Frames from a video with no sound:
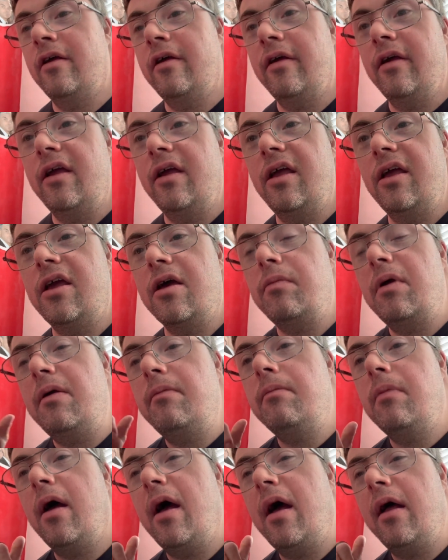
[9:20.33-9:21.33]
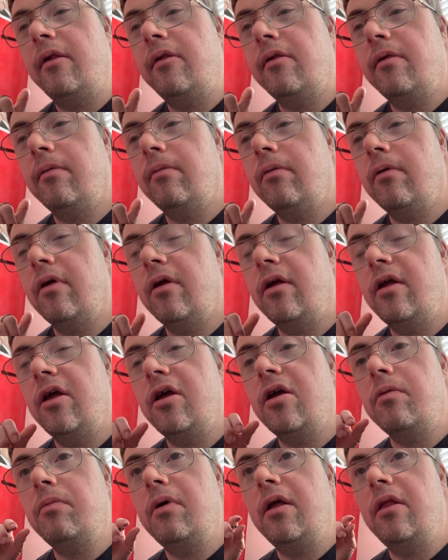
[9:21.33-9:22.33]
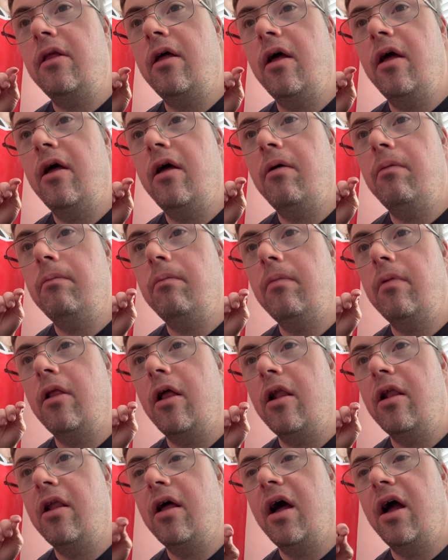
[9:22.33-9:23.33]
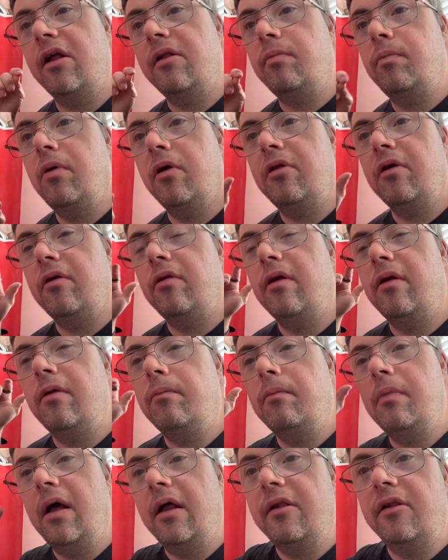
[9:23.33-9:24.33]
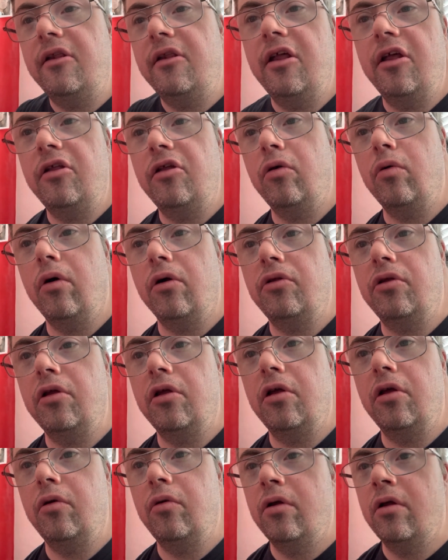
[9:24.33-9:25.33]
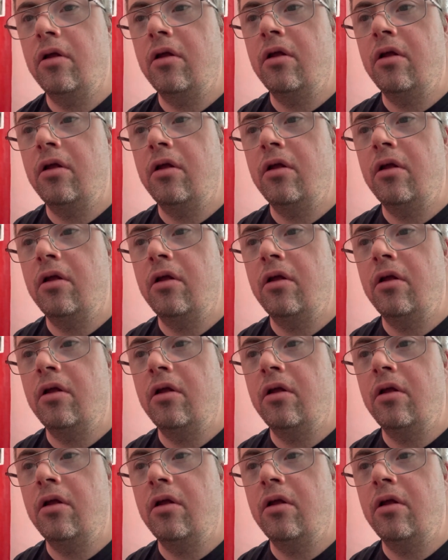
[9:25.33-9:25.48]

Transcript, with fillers: you can be mass, you can be um, the likes button in mass if you want to.